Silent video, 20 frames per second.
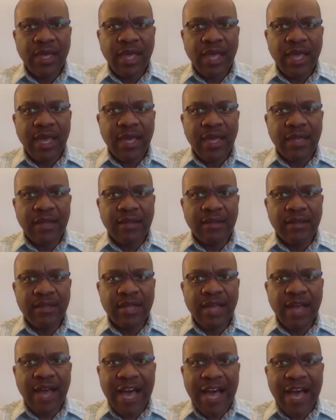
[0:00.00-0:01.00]
And
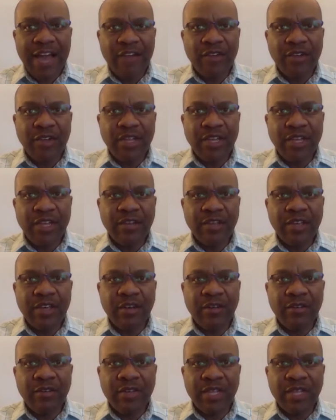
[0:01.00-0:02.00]
the irony of,
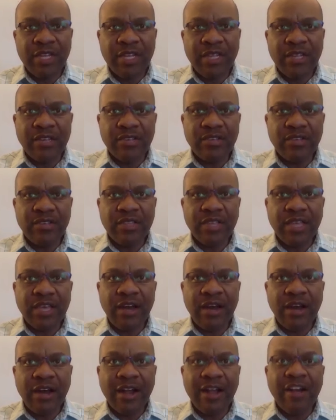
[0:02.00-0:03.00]
of it is
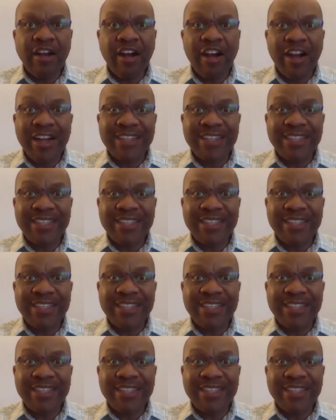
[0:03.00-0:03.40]
there are cas-